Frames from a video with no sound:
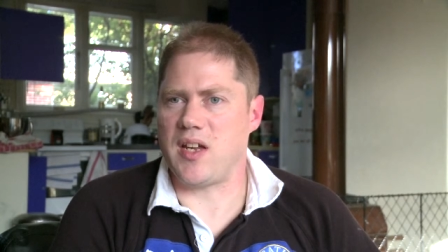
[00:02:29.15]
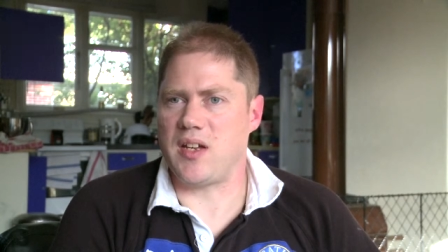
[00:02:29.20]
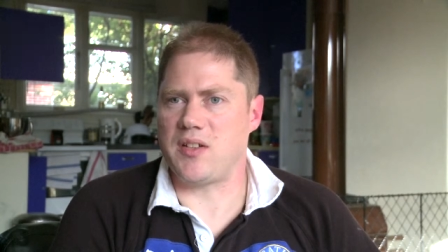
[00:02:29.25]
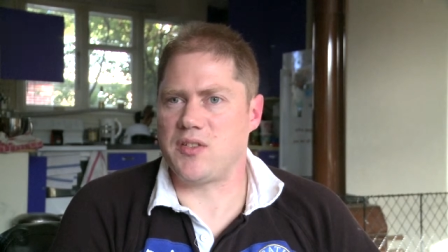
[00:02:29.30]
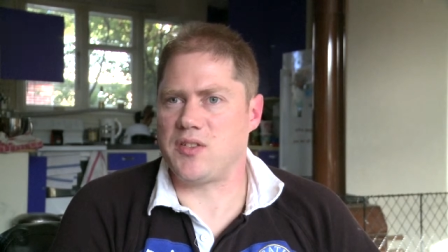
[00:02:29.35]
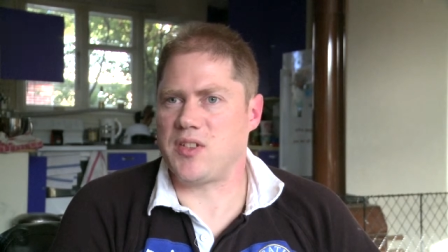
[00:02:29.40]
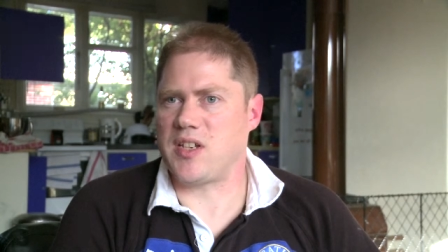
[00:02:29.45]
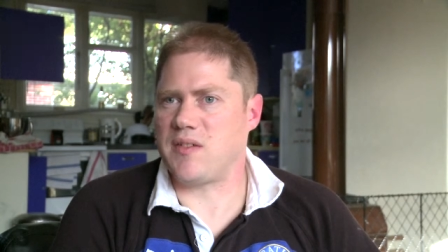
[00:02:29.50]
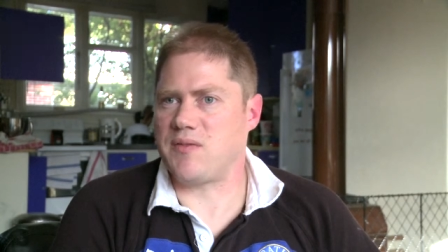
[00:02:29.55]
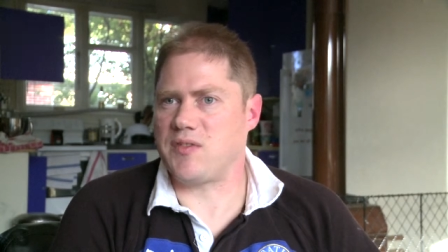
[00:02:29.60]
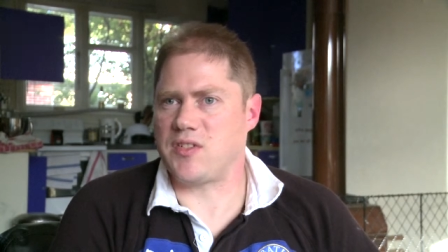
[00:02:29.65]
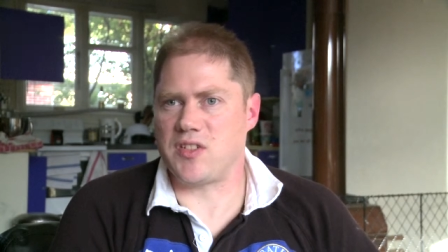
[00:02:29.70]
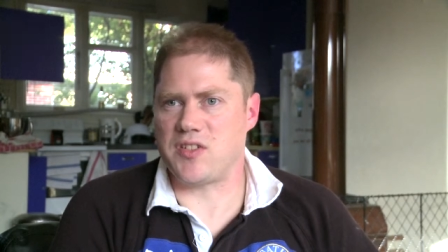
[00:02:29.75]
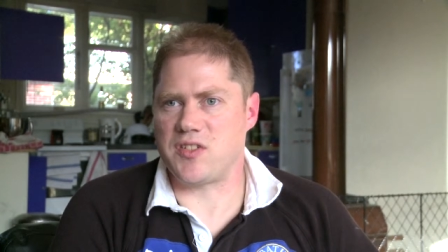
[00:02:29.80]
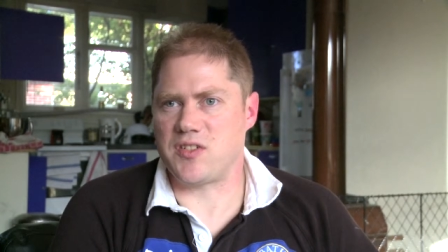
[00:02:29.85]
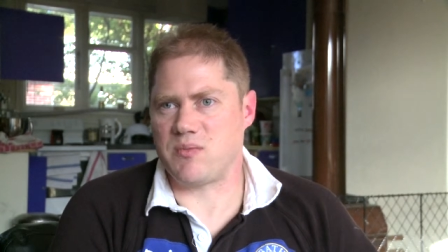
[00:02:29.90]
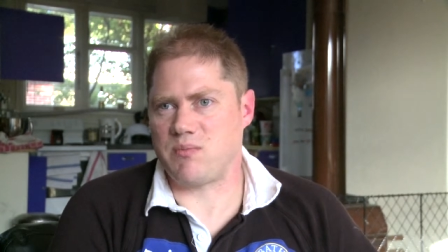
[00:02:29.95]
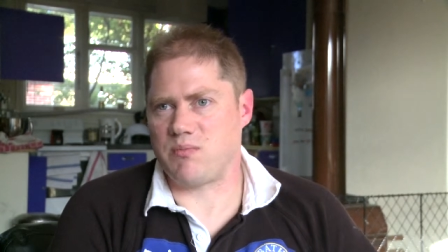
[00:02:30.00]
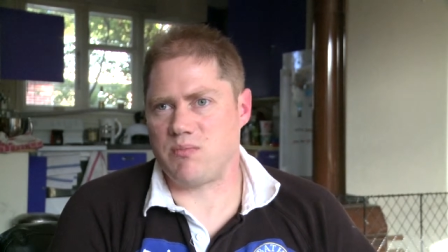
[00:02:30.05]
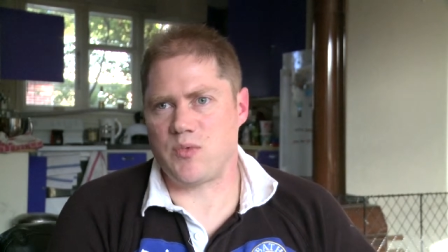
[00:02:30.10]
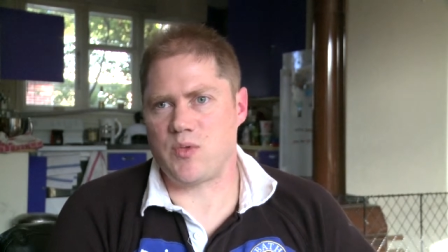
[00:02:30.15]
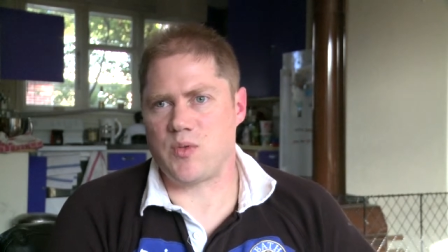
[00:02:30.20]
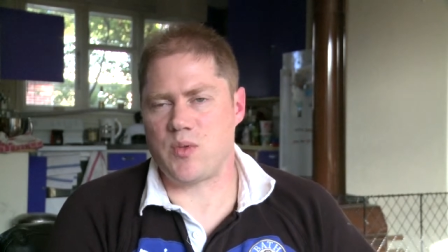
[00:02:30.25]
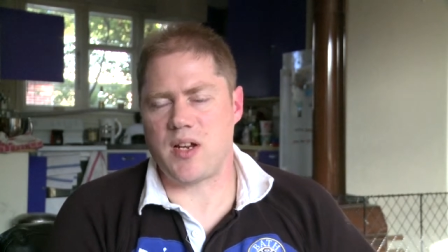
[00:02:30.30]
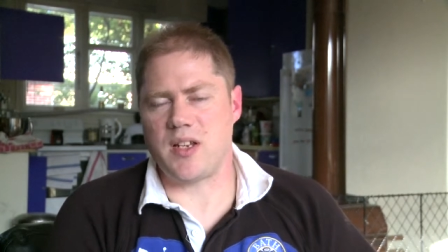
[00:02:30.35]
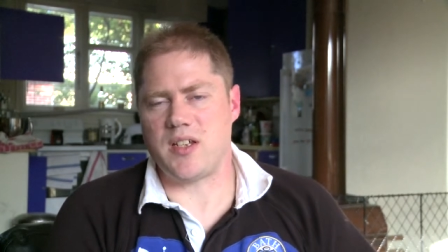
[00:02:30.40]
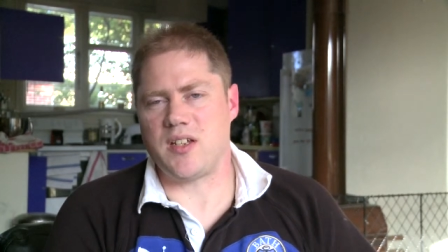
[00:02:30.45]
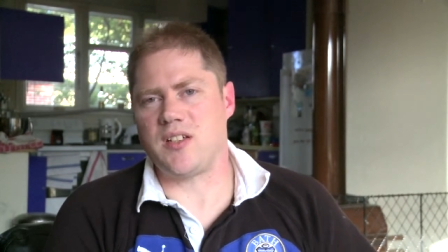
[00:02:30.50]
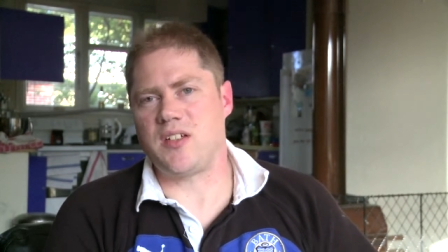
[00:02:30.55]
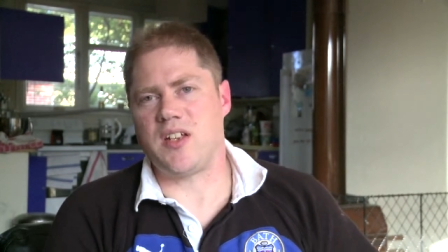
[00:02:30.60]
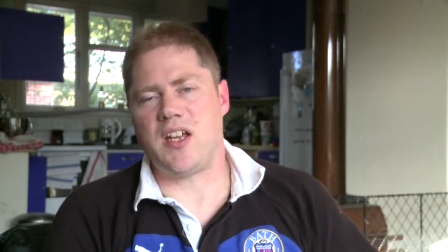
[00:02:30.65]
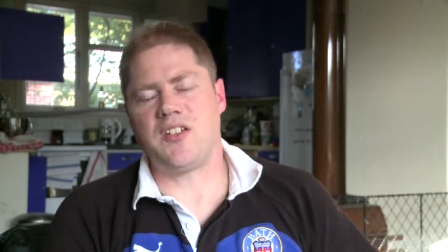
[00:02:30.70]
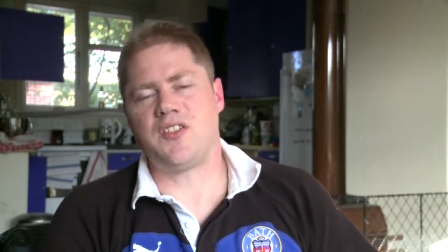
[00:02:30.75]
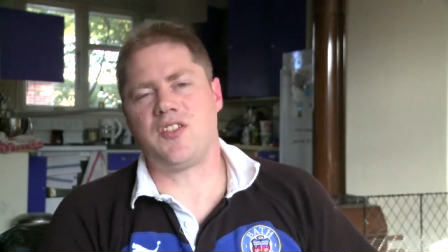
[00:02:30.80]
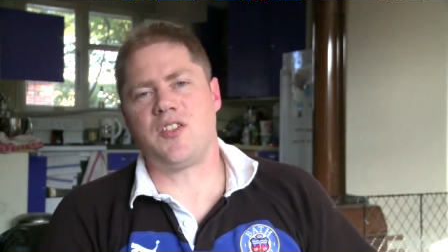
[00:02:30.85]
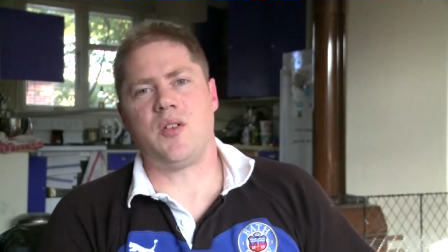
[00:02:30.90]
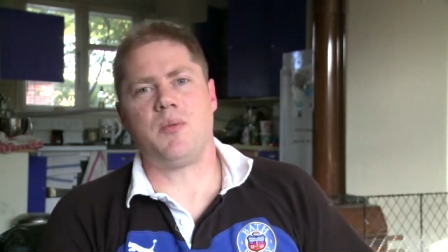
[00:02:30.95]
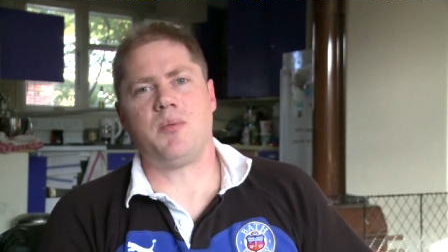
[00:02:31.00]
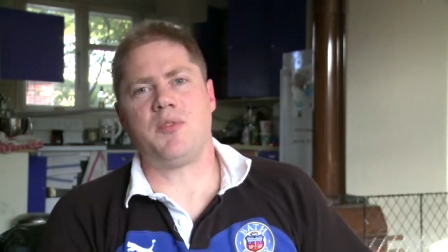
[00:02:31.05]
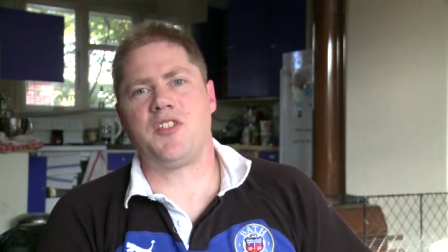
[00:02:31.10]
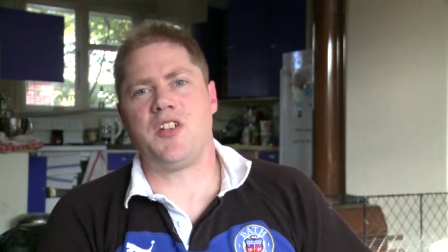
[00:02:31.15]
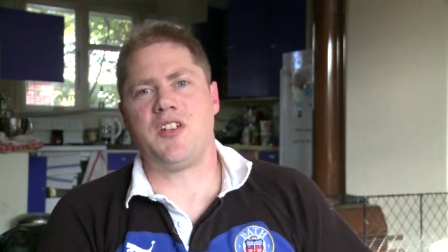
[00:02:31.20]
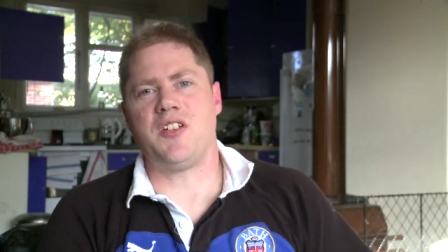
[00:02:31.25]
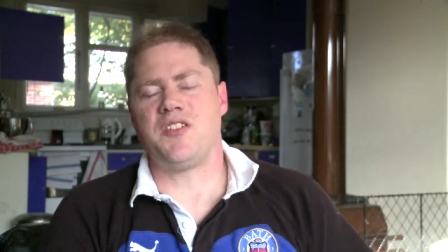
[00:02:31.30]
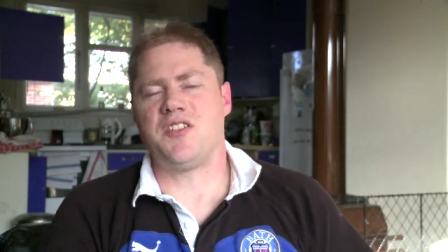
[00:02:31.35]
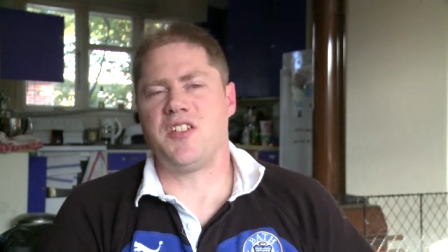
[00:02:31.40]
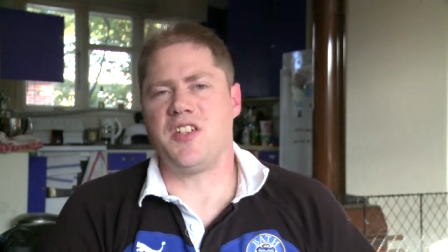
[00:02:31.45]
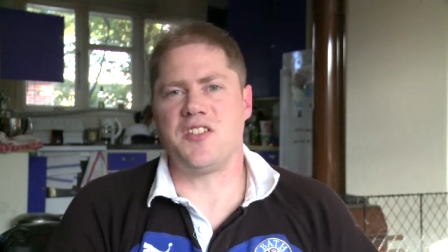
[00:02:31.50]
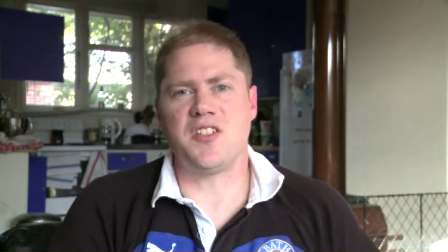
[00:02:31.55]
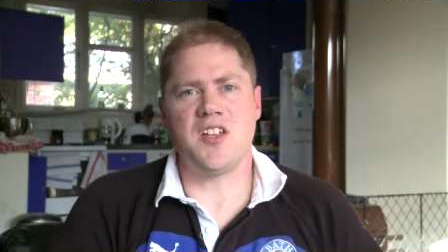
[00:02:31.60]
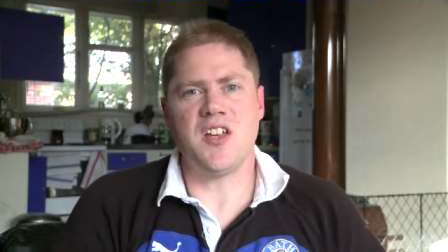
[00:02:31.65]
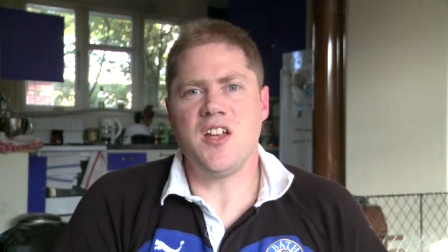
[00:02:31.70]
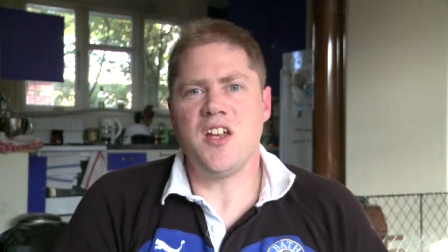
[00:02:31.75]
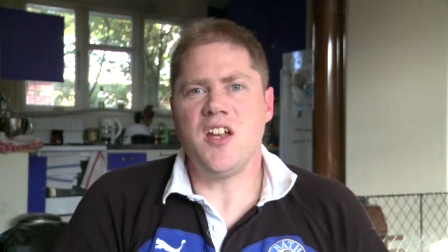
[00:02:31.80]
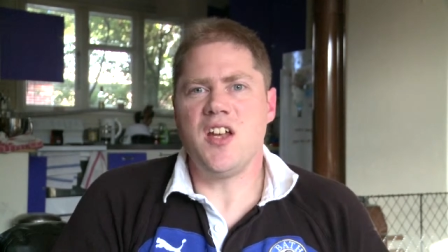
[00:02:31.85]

else gives us great connection opportunities,